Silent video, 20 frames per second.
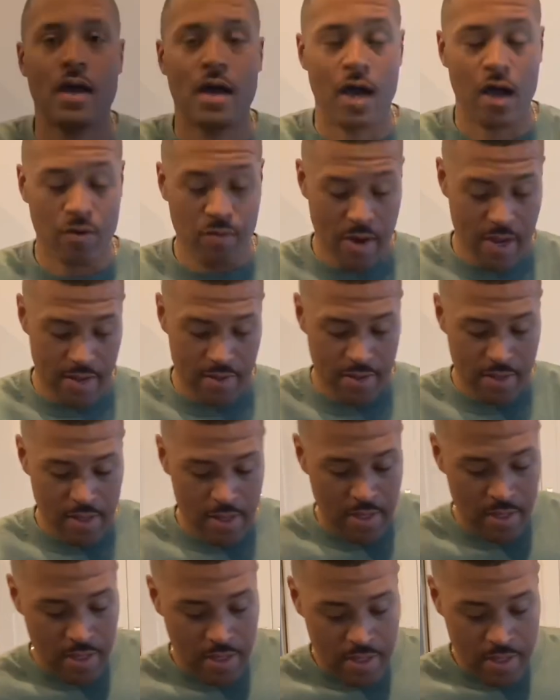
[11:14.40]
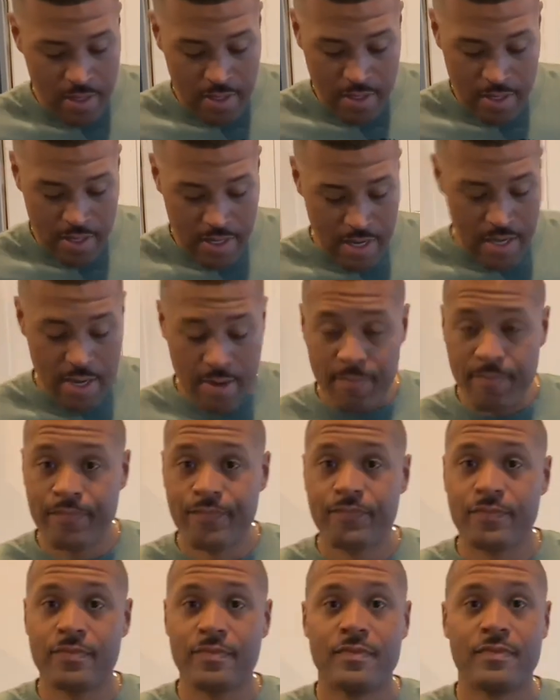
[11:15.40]
All right,
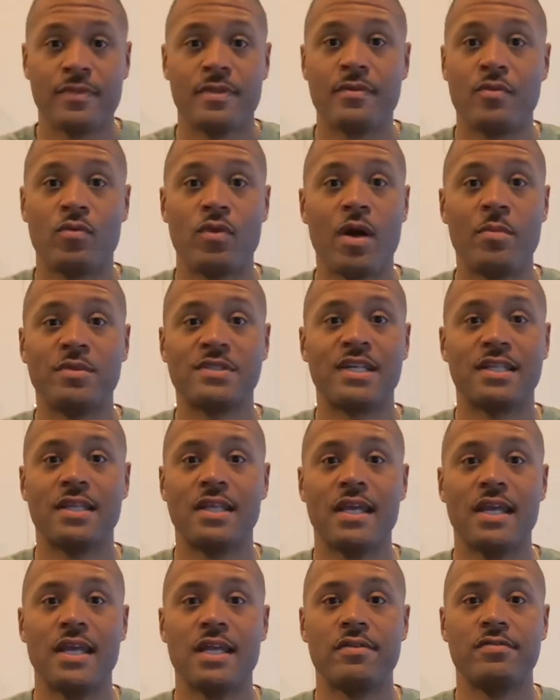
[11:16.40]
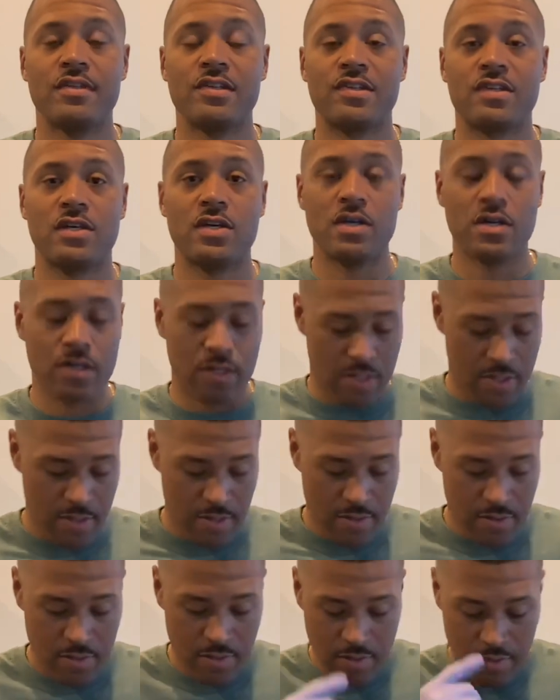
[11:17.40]
we're almost at the end of this cook.
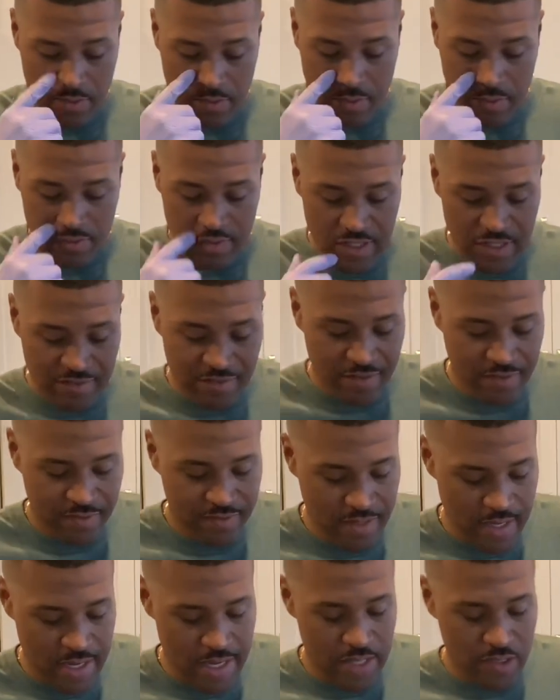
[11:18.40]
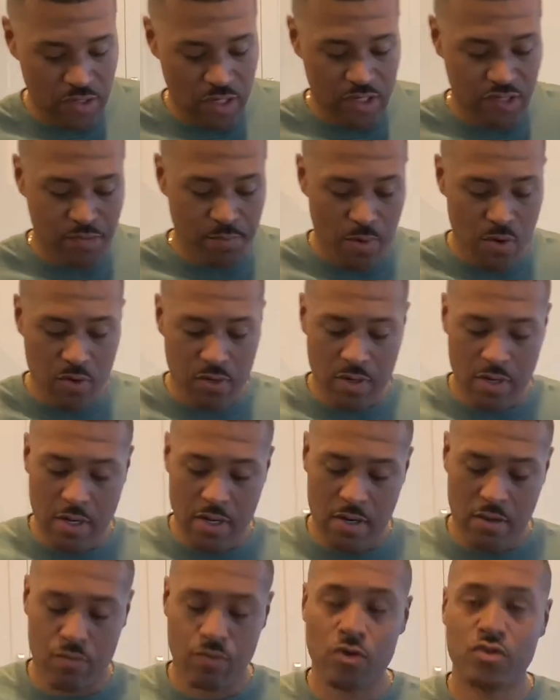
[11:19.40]
This is a smoked
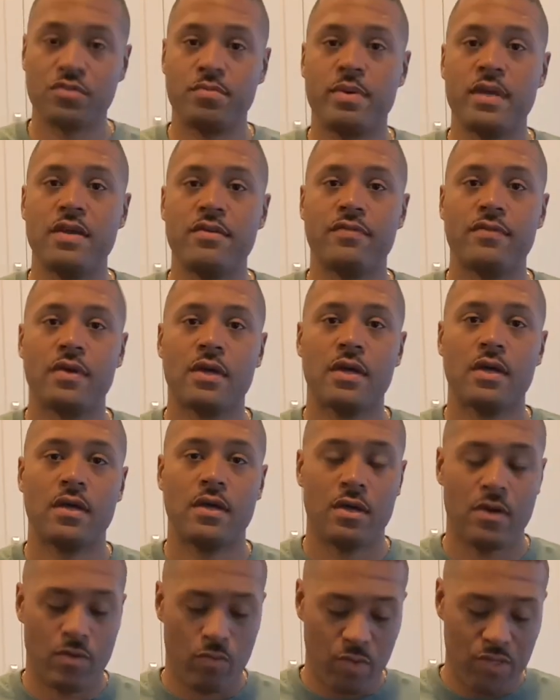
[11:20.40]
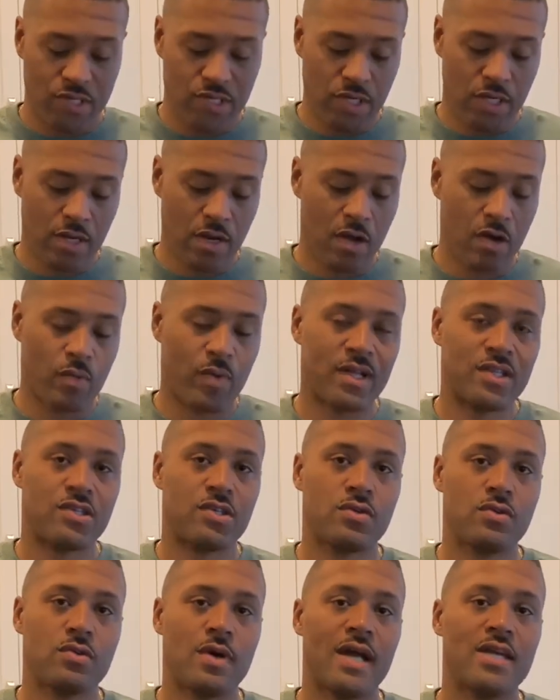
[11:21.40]
roast beef. We took it all the way
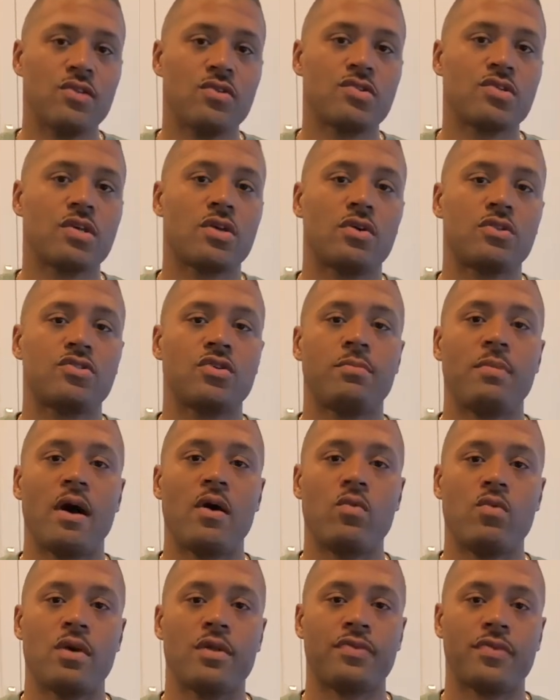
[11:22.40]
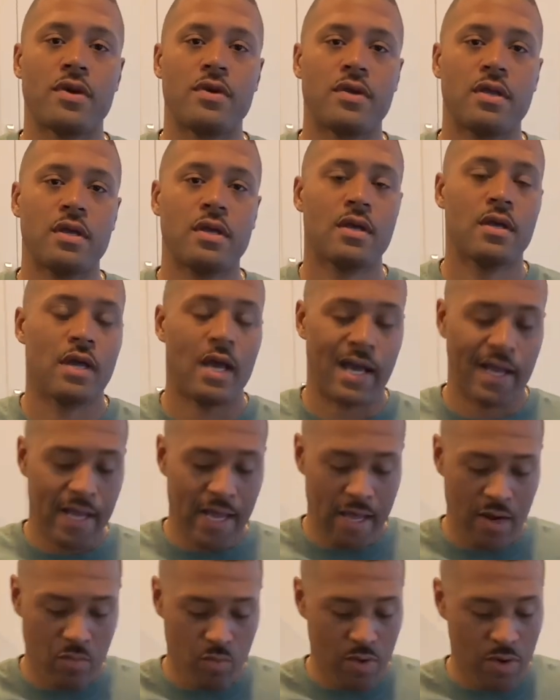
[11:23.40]
to, I usually go to about 130. I
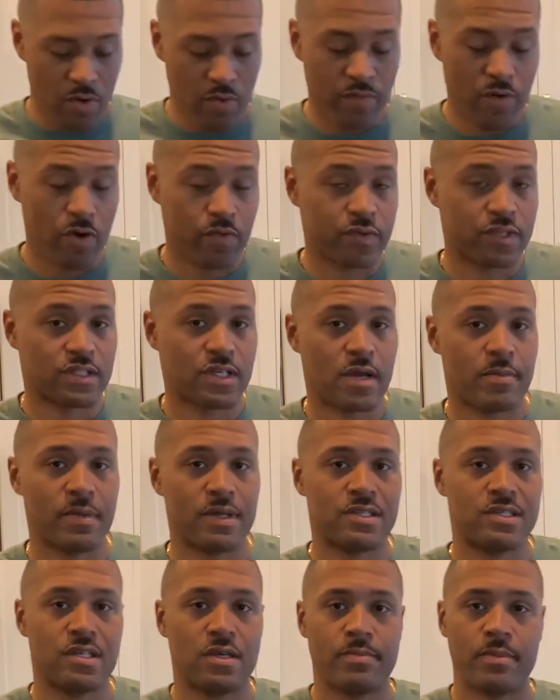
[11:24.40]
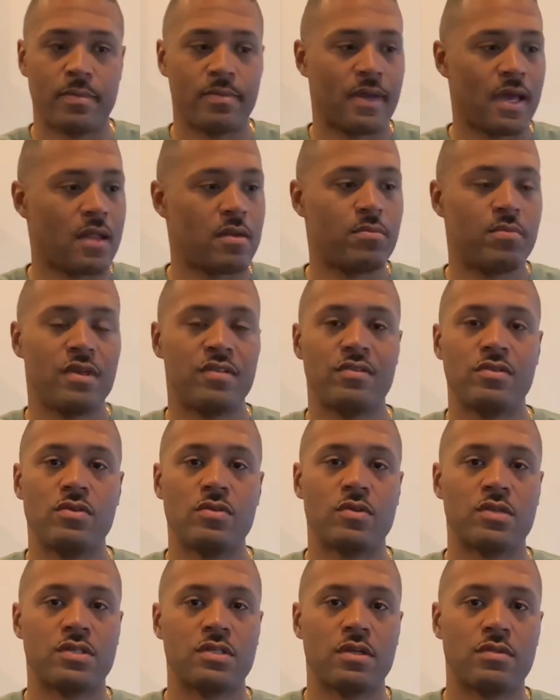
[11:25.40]
kind of went overshot my temp. I'm kind of busy
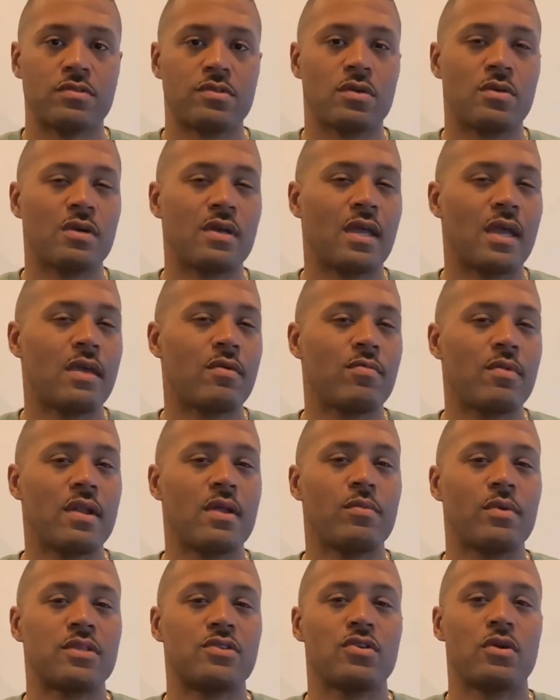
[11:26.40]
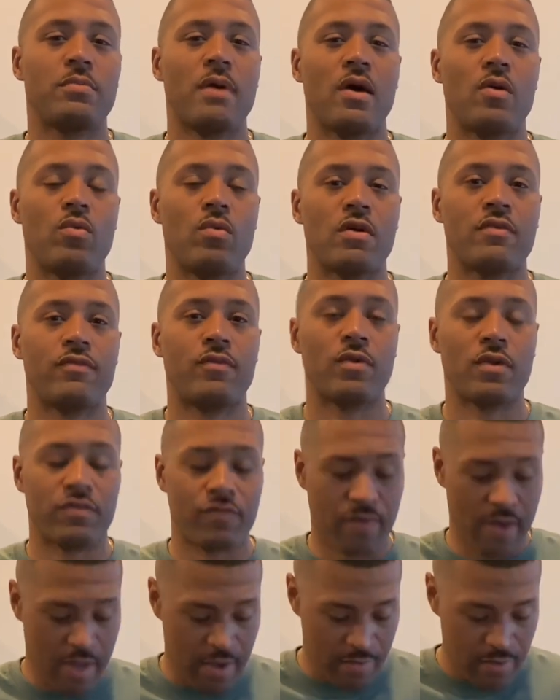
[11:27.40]
doing stuff. So it really went to about
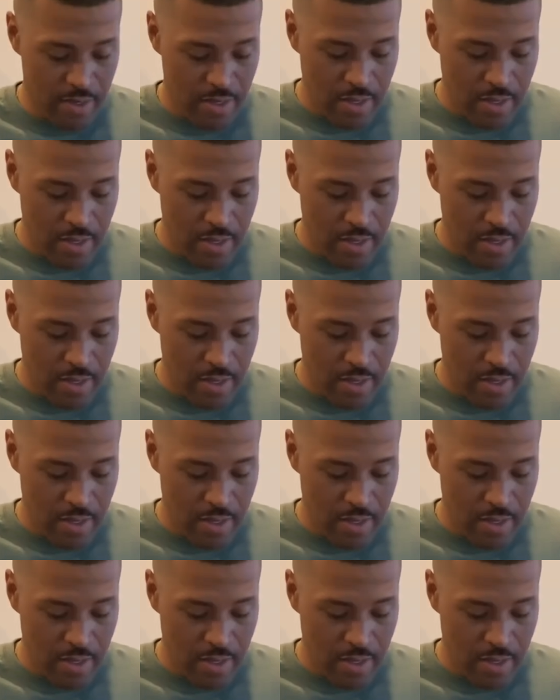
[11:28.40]
145.